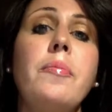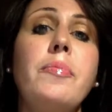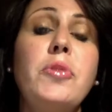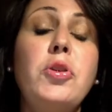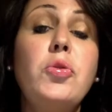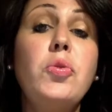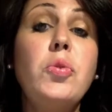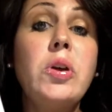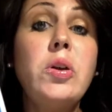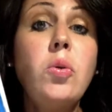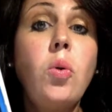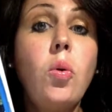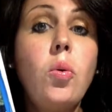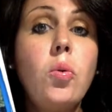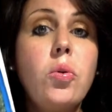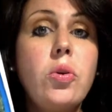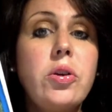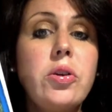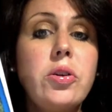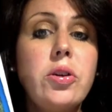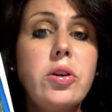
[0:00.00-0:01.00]
You can
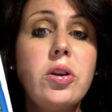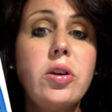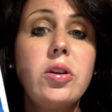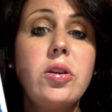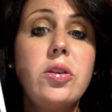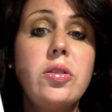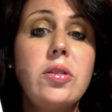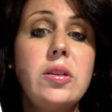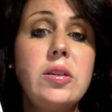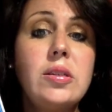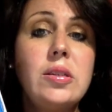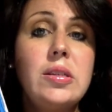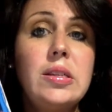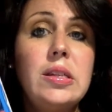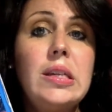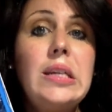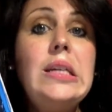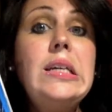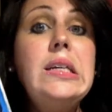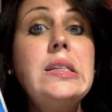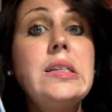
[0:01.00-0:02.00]
order this
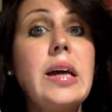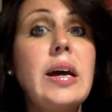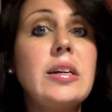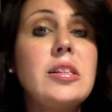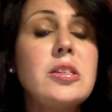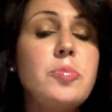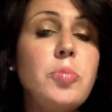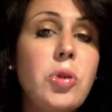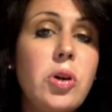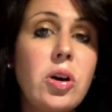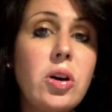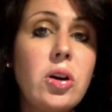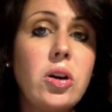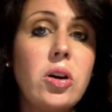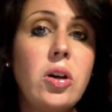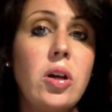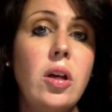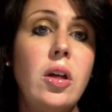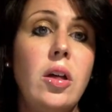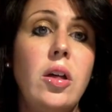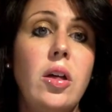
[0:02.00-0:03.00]
e-textbook
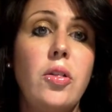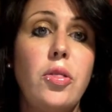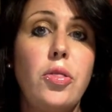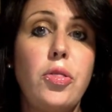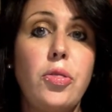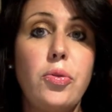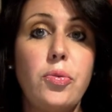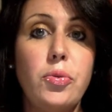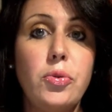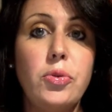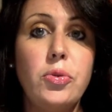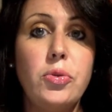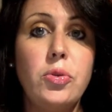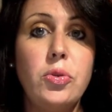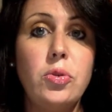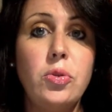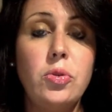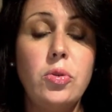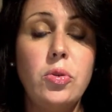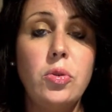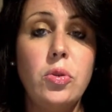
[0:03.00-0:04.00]

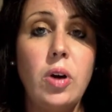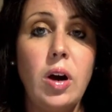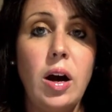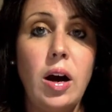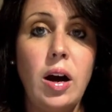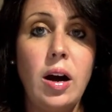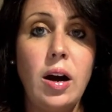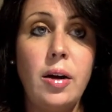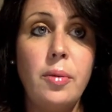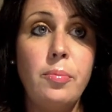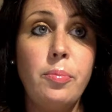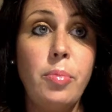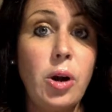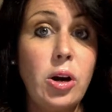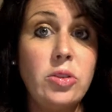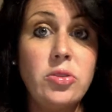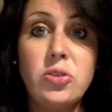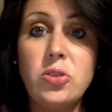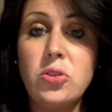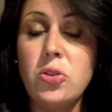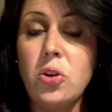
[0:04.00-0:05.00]
through
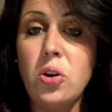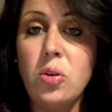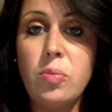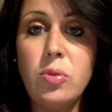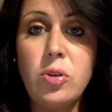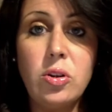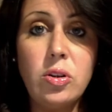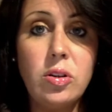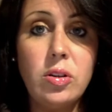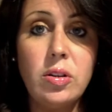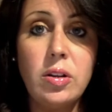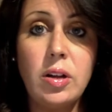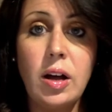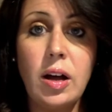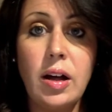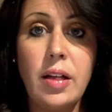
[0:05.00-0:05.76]
Barnes & Noble.